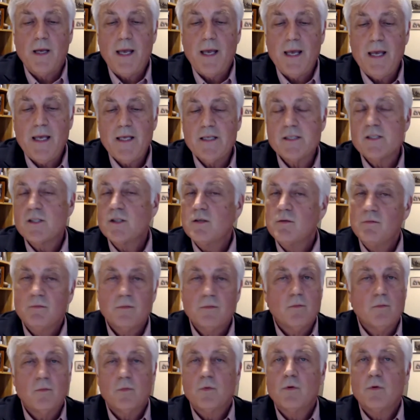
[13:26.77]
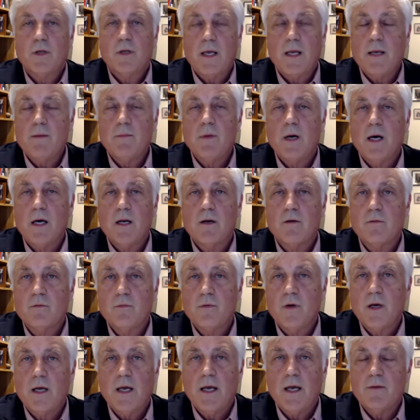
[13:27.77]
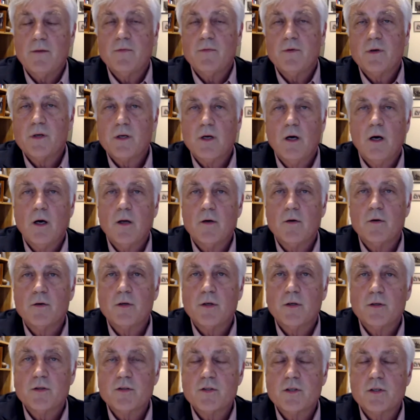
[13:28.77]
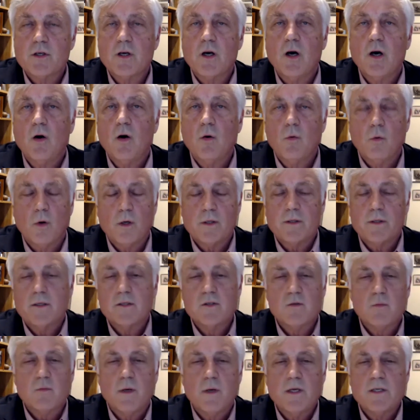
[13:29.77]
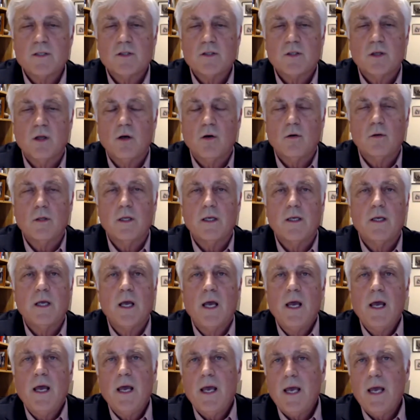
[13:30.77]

AIDS came out of Africa 100 years ago, worked its way slowly,